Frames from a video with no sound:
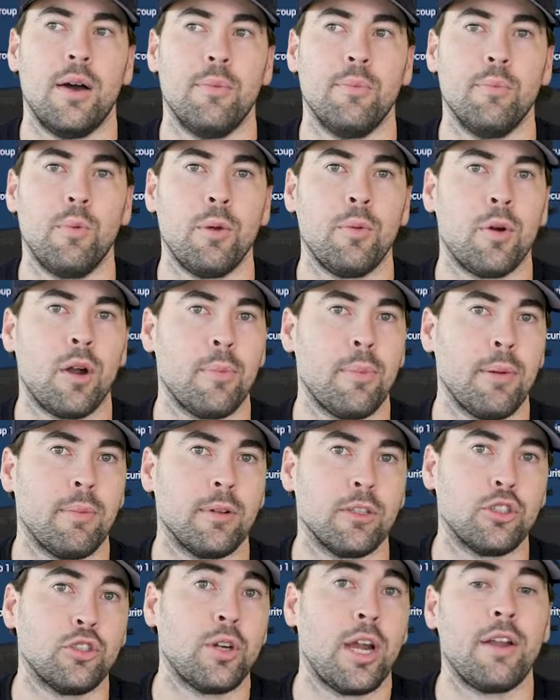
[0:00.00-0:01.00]
we want to be able
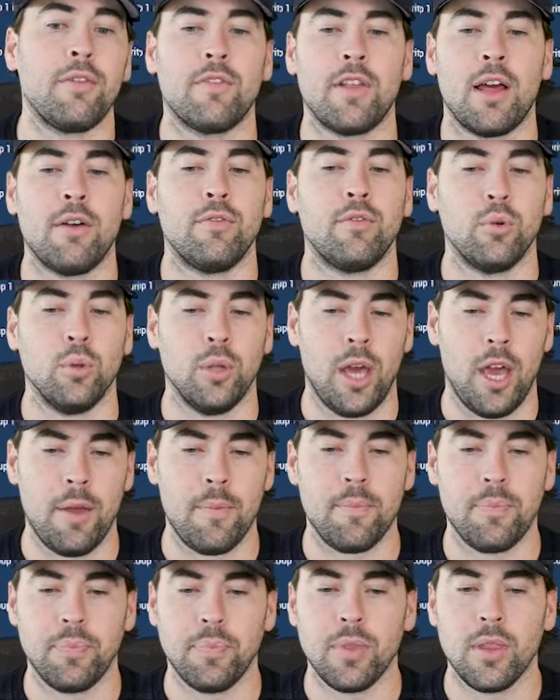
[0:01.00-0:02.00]
to train for that full day.
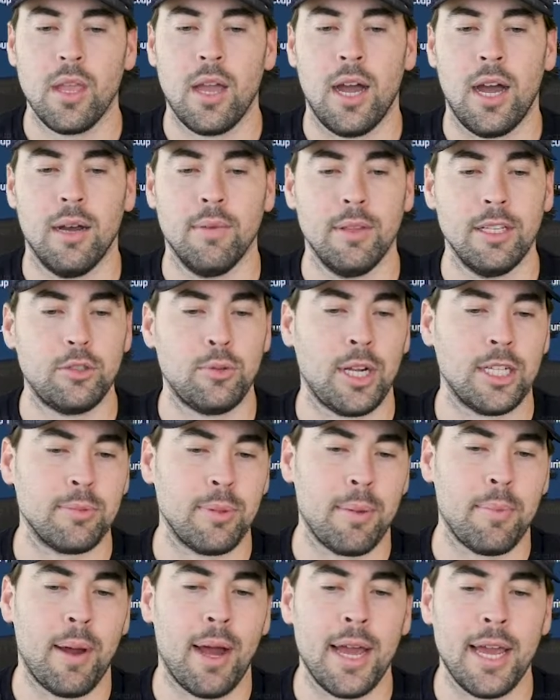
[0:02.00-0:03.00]
This
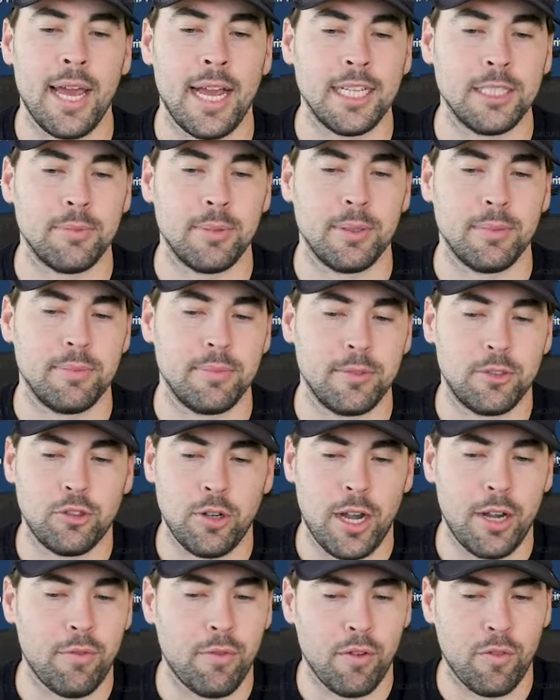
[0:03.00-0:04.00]
Raspberry Pi has been
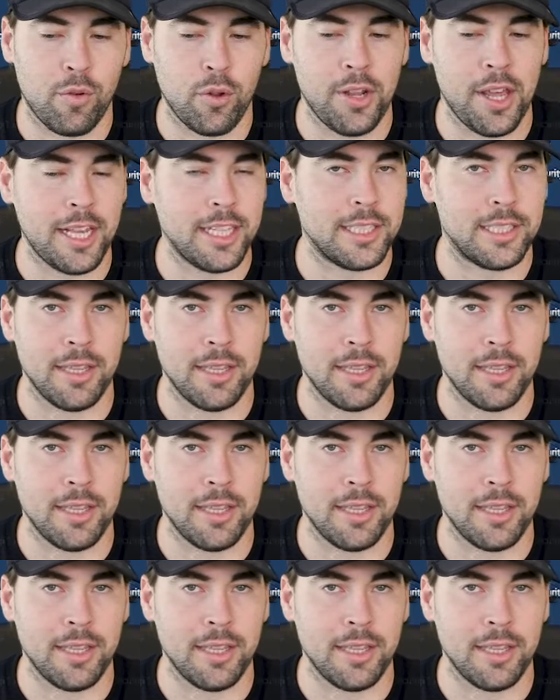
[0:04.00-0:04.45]
trained for a full day.